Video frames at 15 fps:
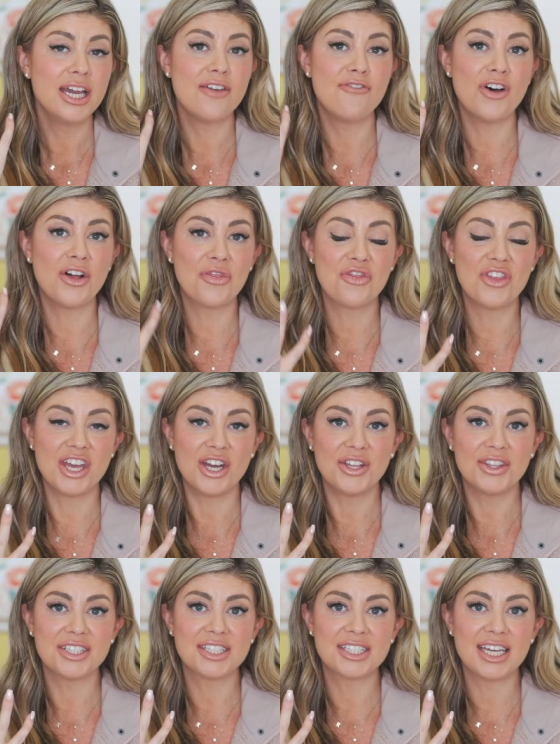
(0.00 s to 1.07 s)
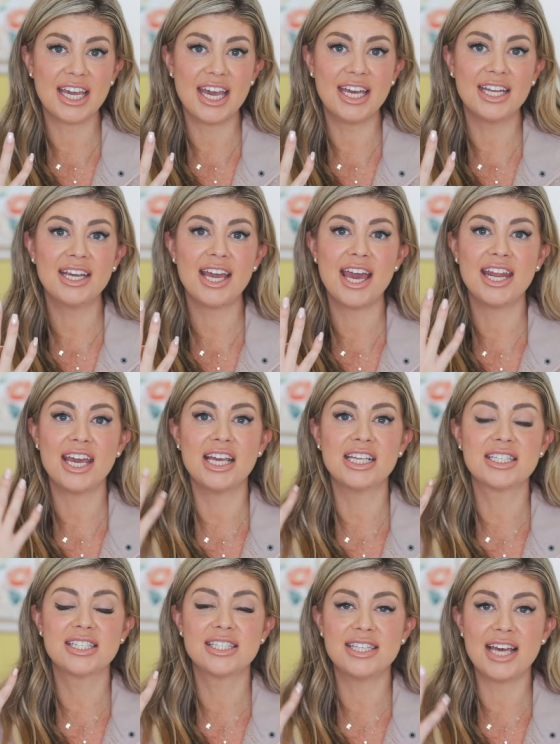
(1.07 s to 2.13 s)
It felt thin on the skin and it
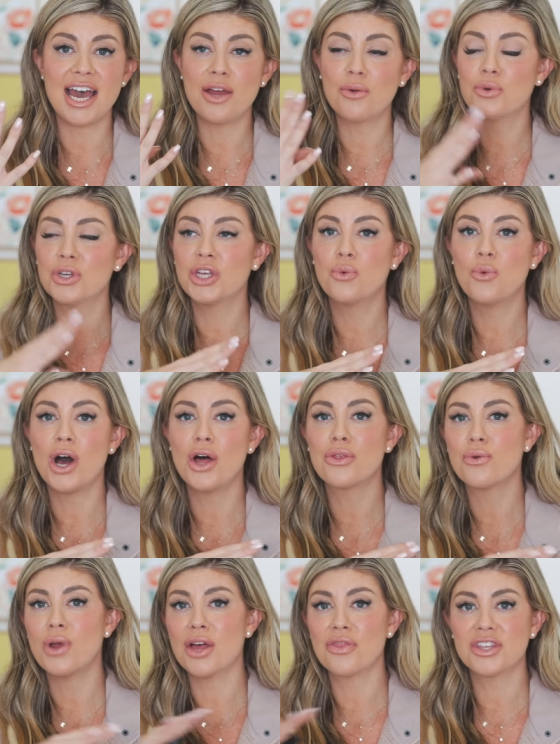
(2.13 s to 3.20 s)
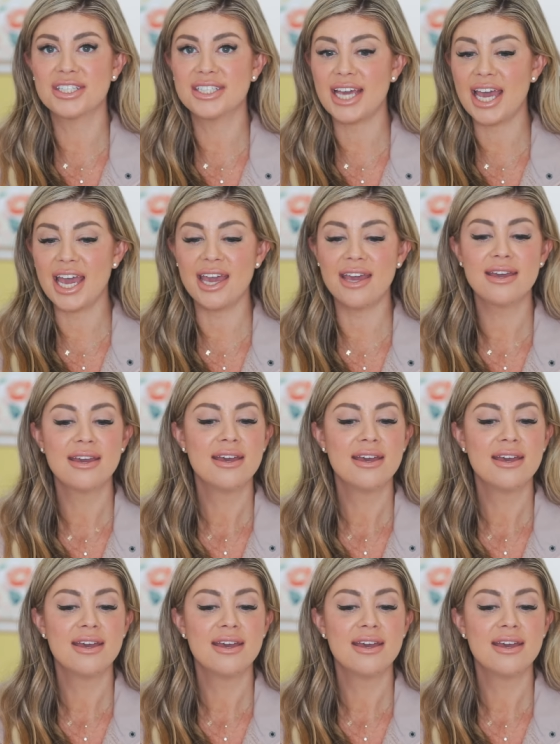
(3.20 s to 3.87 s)
sat really well throughout the day.